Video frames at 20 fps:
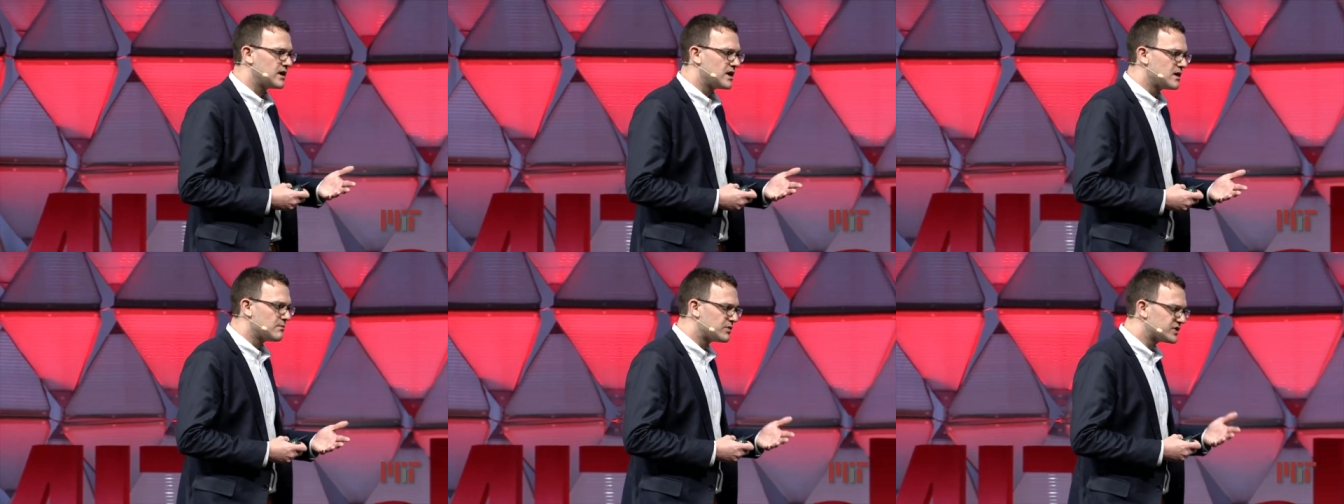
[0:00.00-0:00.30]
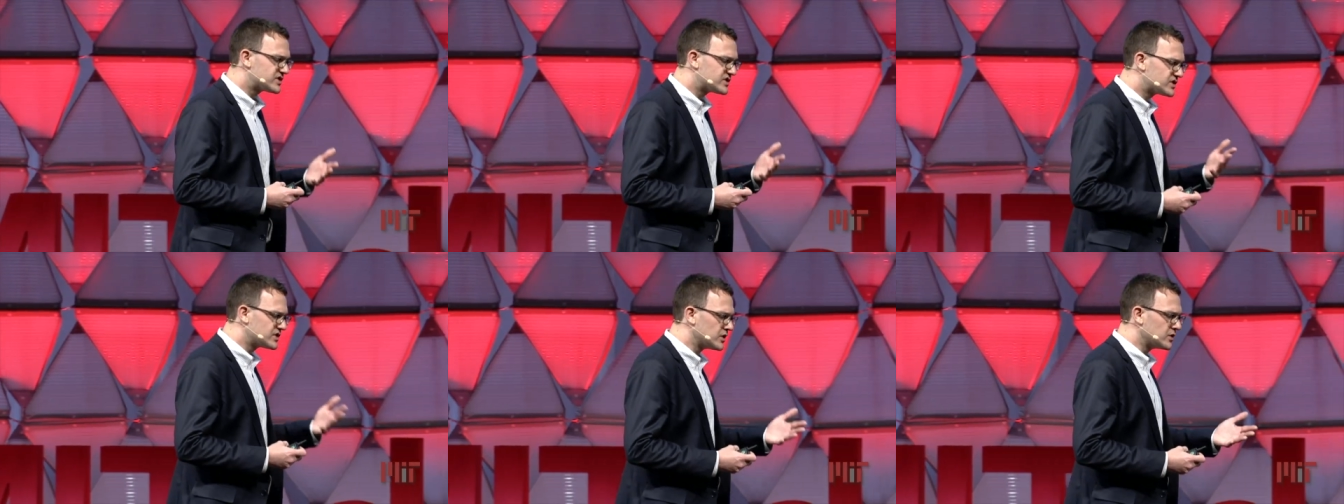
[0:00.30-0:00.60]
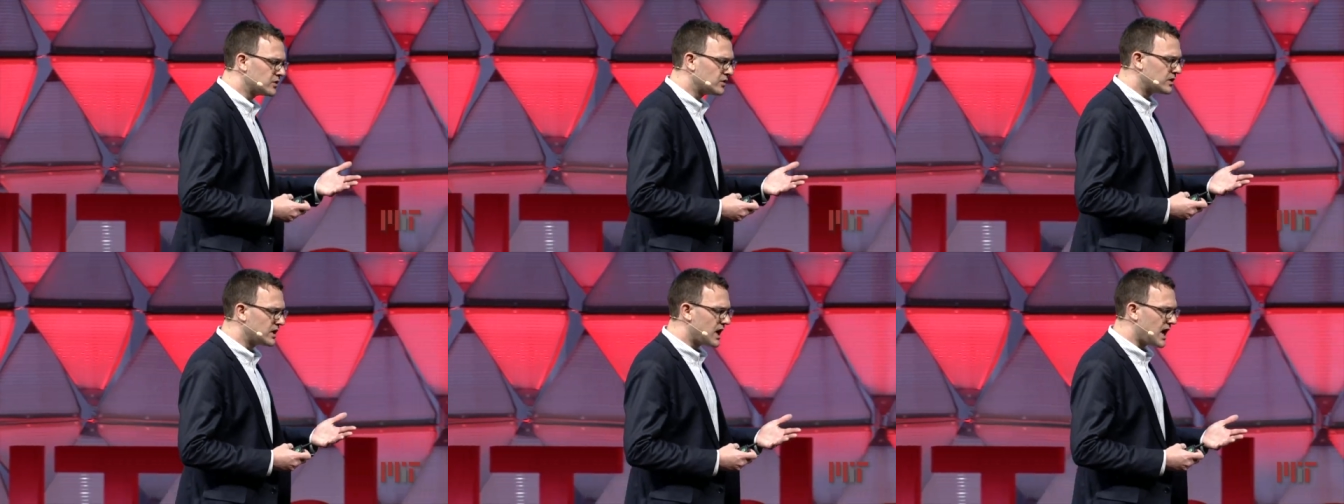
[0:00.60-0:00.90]
but
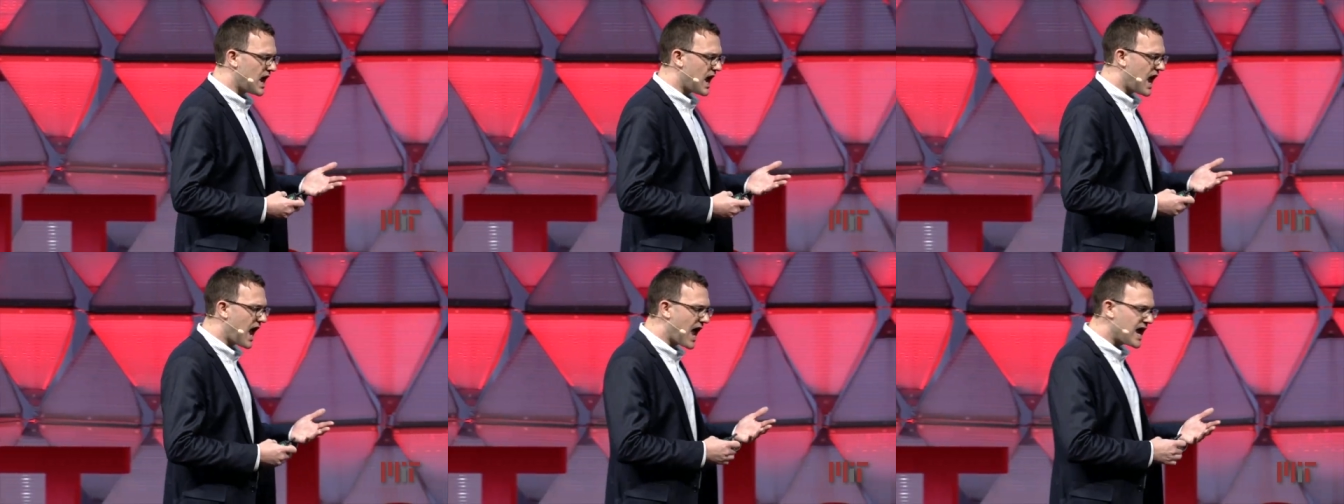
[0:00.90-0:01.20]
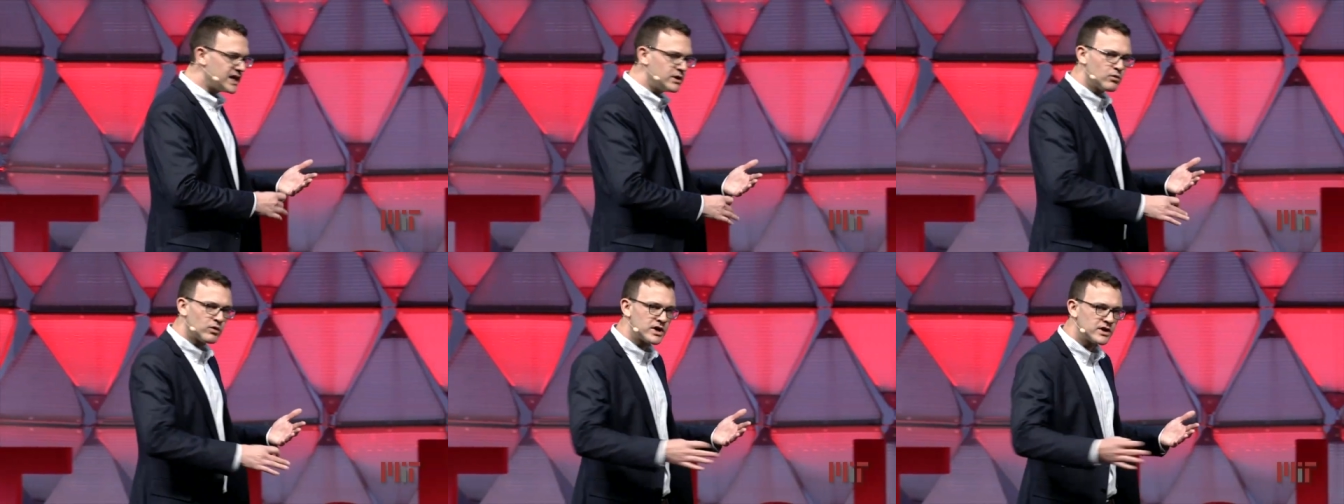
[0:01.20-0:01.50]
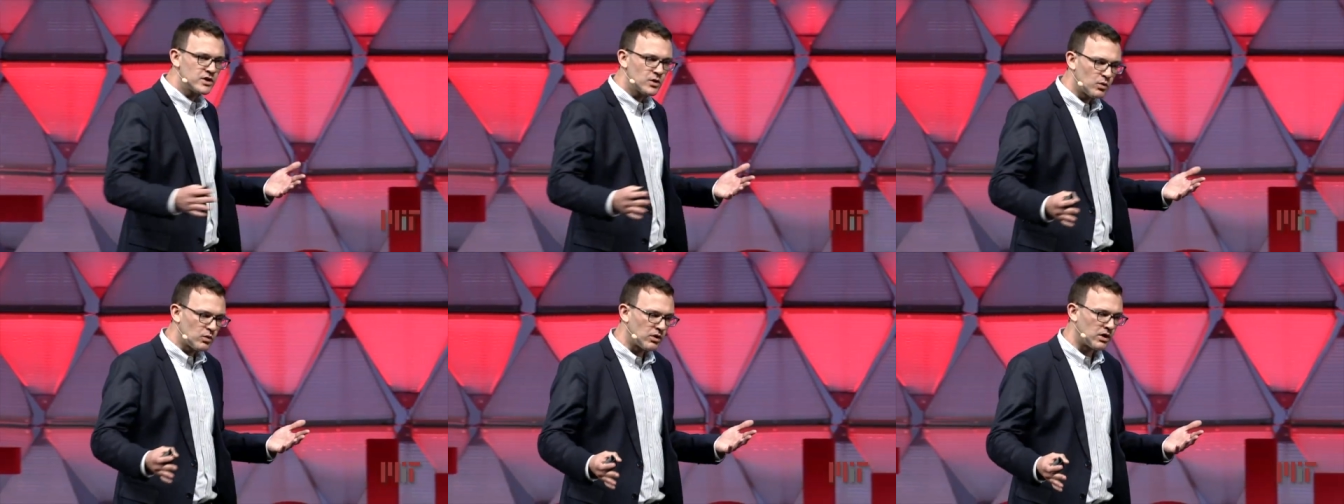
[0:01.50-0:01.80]
soon, anyone in
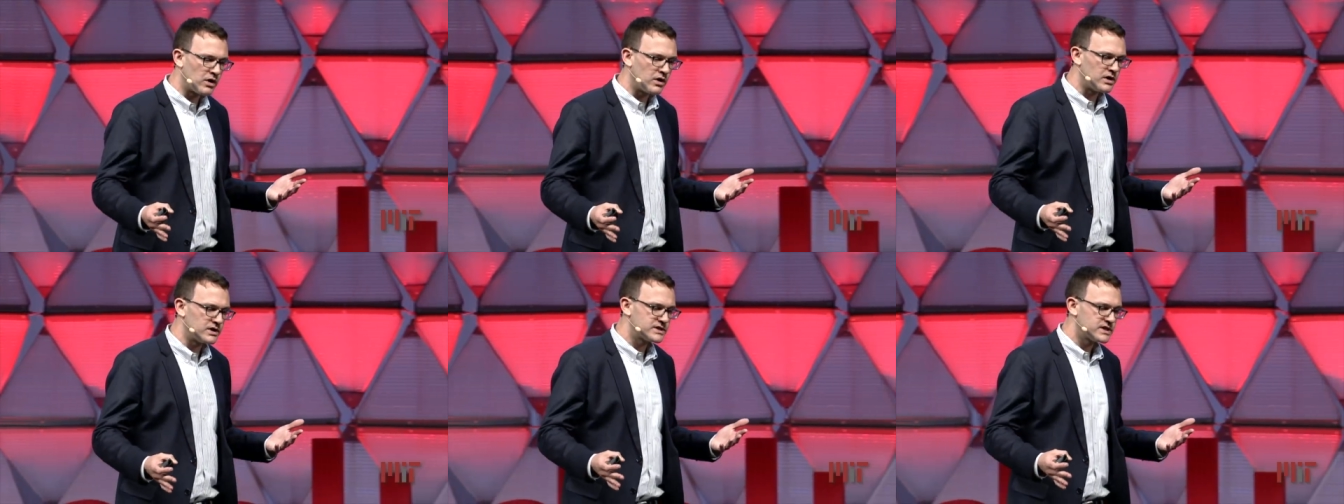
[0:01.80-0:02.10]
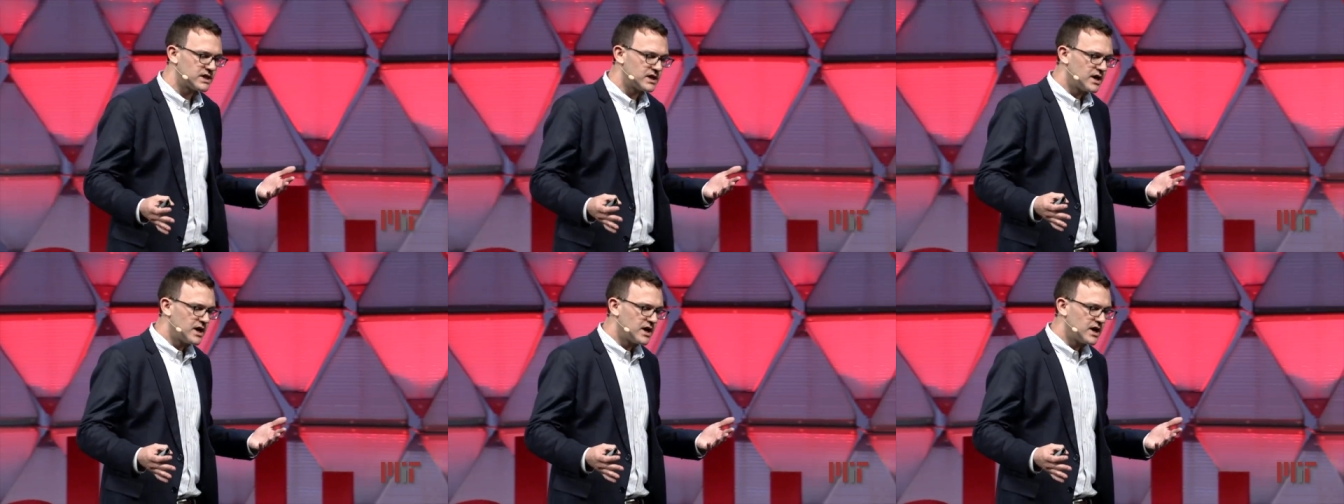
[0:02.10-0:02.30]
the world,